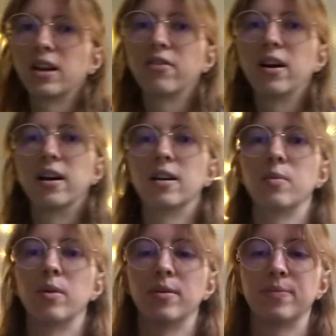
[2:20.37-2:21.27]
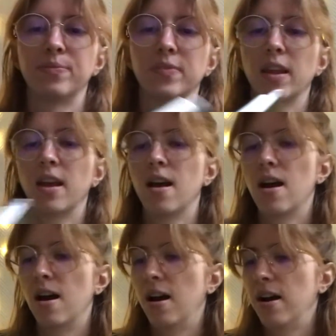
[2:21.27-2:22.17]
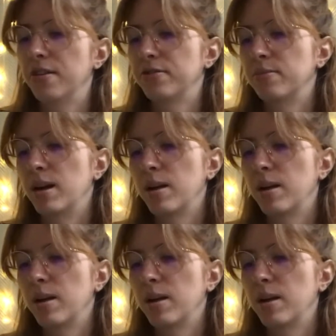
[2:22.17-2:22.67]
fine but I have my